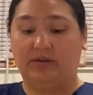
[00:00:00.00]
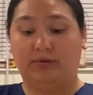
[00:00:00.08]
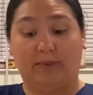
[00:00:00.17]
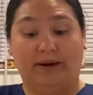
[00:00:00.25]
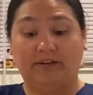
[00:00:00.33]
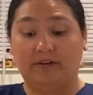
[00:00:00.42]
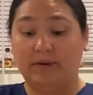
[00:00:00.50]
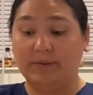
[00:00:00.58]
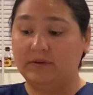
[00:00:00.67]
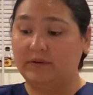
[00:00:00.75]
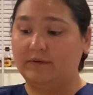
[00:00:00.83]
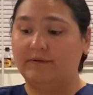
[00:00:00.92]
right
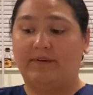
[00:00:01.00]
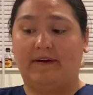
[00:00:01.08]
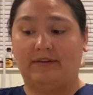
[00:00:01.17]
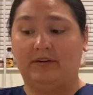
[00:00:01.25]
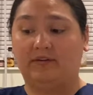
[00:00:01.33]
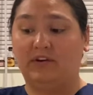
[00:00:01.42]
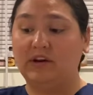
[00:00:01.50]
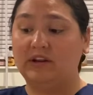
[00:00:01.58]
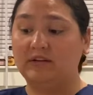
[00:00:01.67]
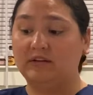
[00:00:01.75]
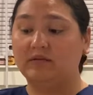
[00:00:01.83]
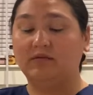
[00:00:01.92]
dose, 5,000 units,